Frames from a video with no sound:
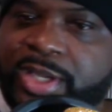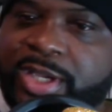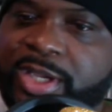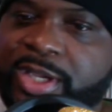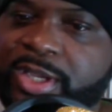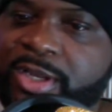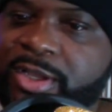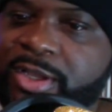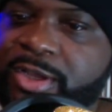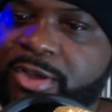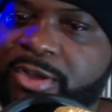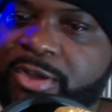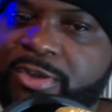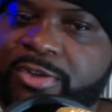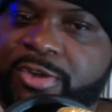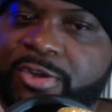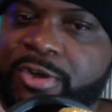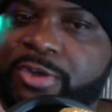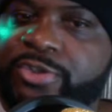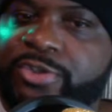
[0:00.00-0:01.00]
And
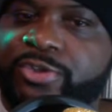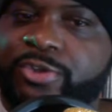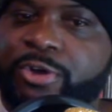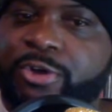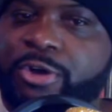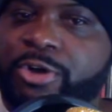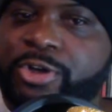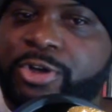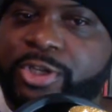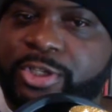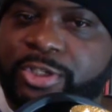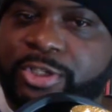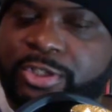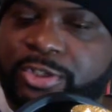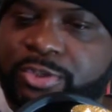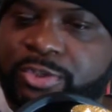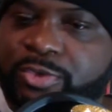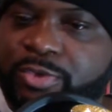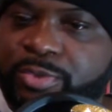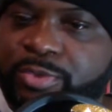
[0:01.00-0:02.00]
also, Audience
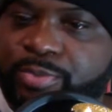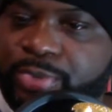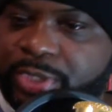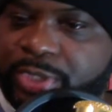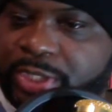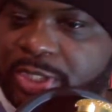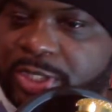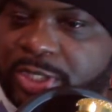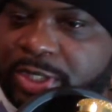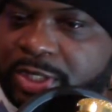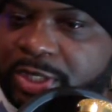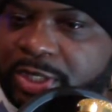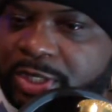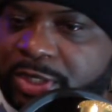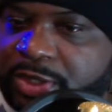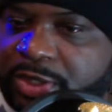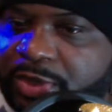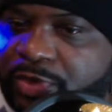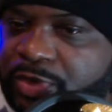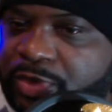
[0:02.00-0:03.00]
is doing pretty good.
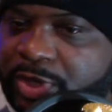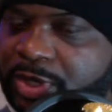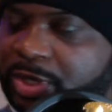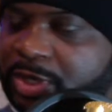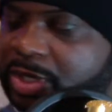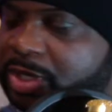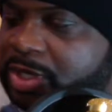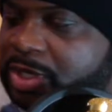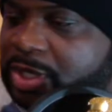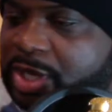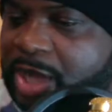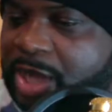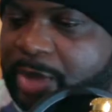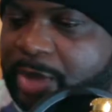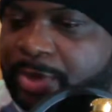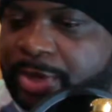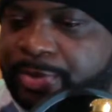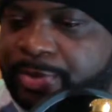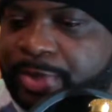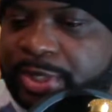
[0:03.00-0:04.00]
One of the
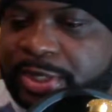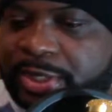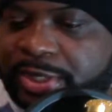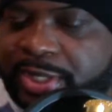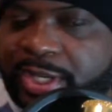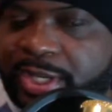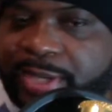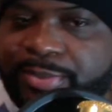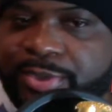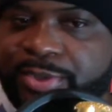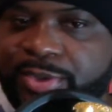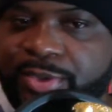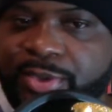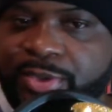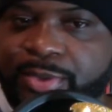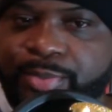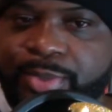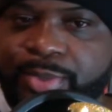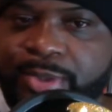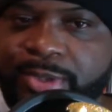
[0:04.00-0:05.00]
comedy mixtapes, the
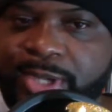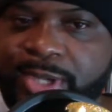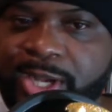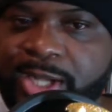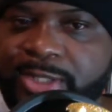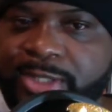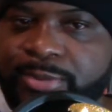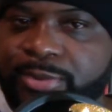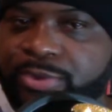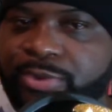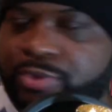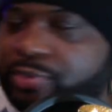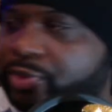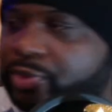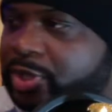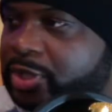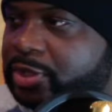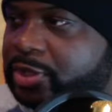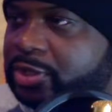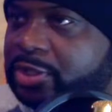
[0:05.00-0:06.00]
Bill Cosby
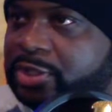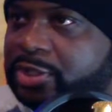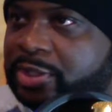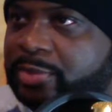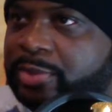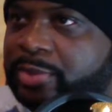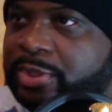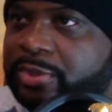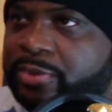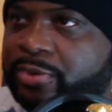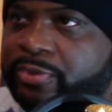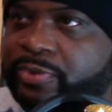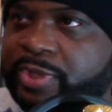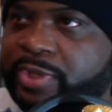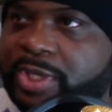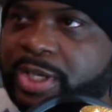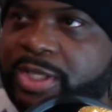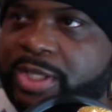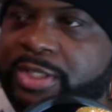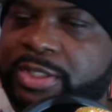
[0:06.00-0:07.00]
joint, they sent me a
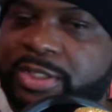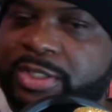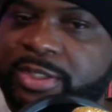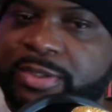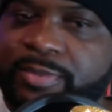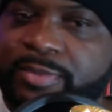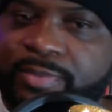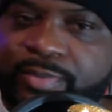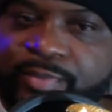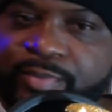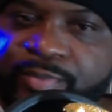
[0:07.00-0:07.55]
notification.